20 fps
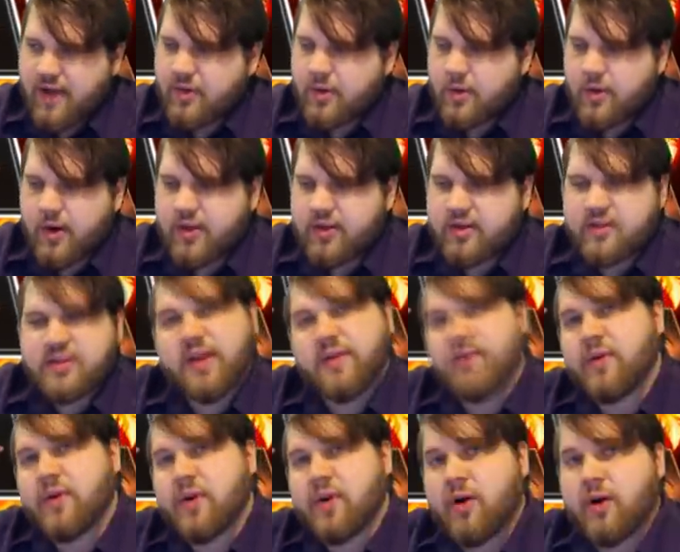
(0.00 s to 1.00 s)
I haven't read the
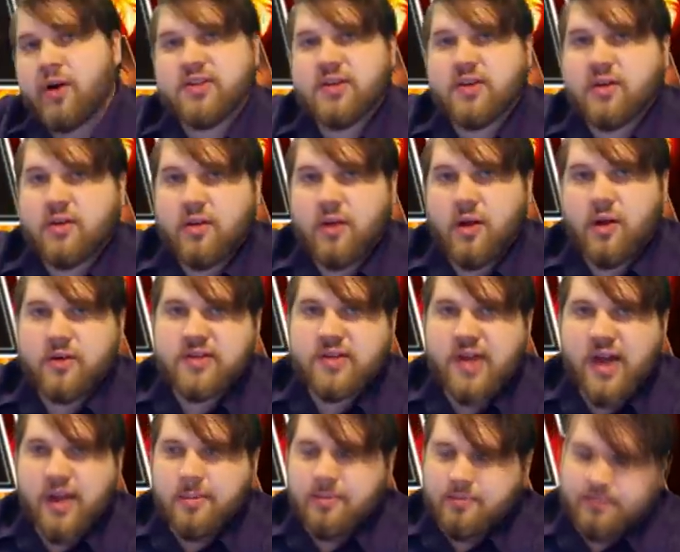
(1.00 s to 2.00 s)
Zephyr cards in a
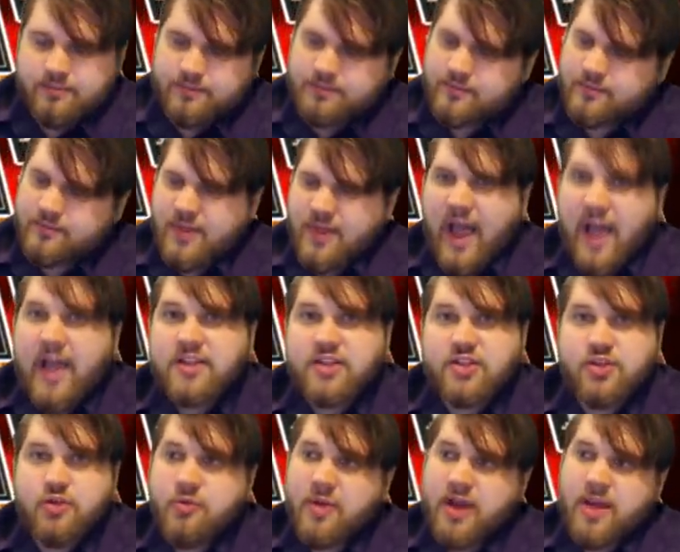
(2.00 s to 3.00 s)
long time.
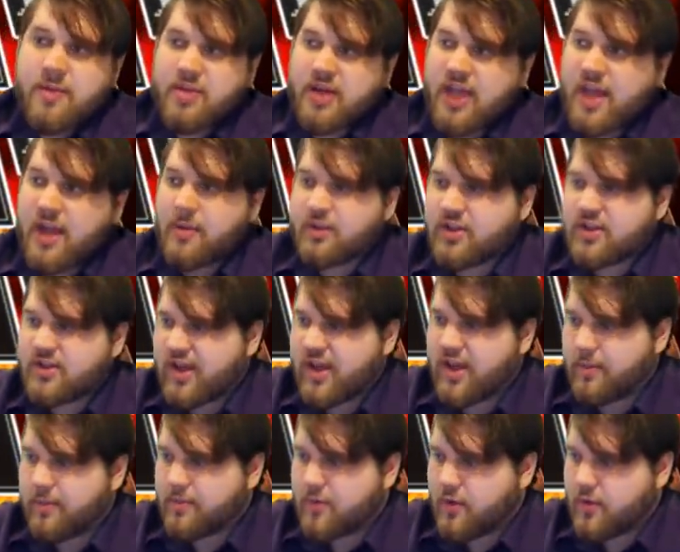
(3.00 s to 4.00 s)
As you may be able to
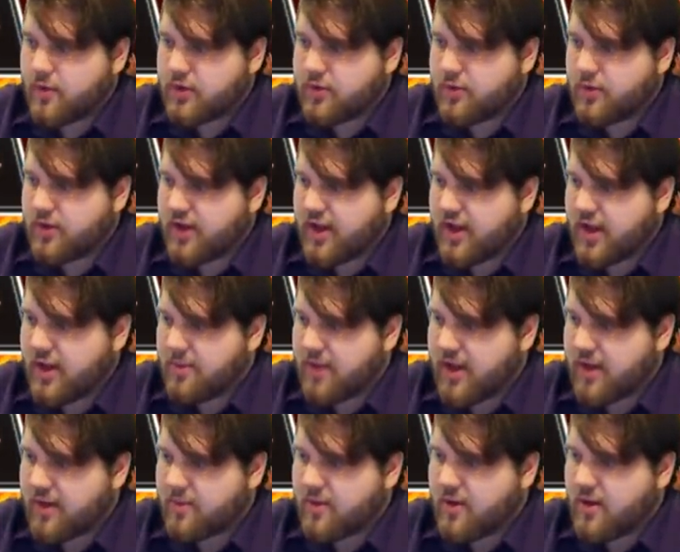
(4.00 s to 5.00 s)
tell. Which one did he
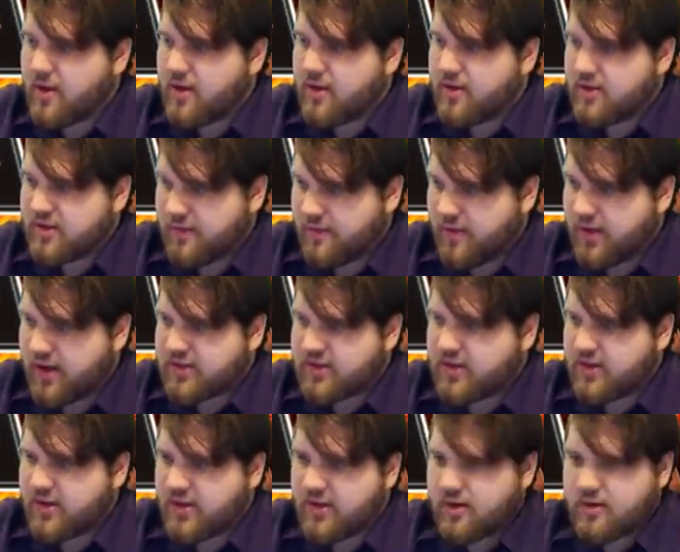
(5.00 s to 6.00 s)
add back? Zephyr
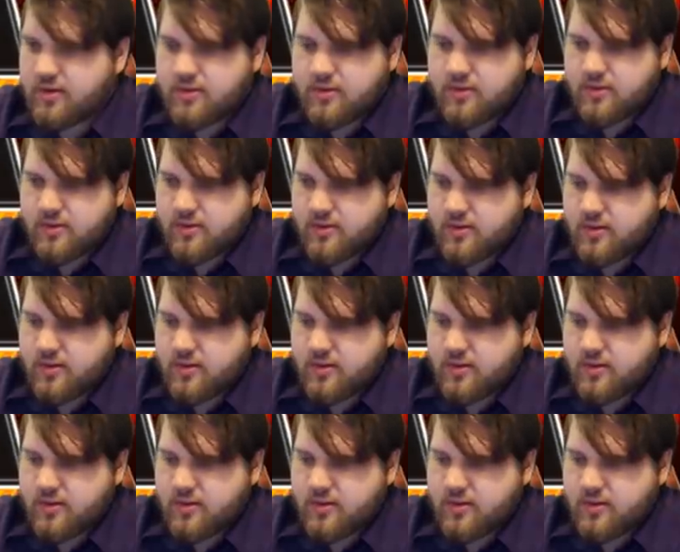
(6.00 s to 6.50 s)
Exiton.